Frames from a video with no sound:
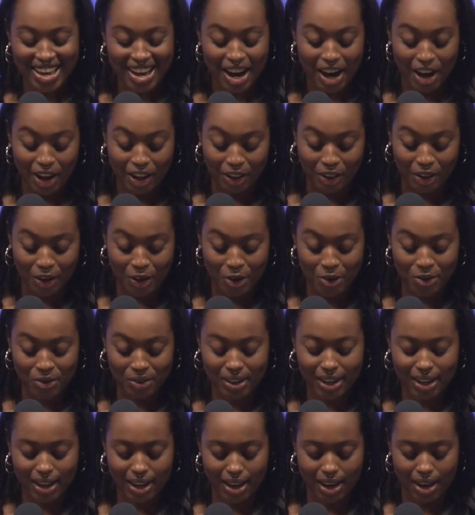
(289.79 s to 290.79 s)

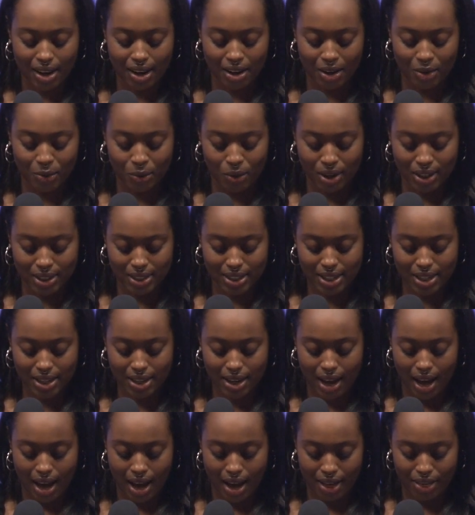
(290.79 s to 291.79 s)
alone and unwanted
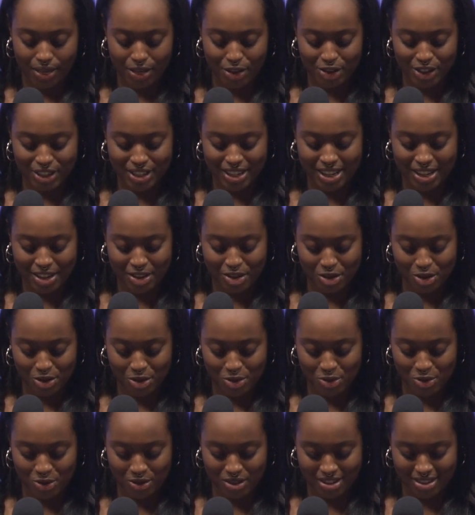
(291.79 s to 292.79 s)
at 13 years
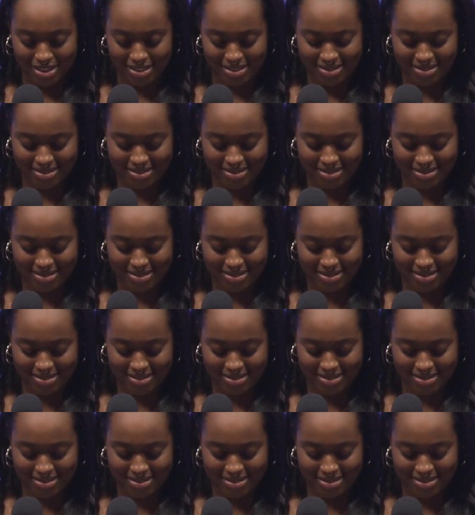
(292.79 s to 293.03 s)
old.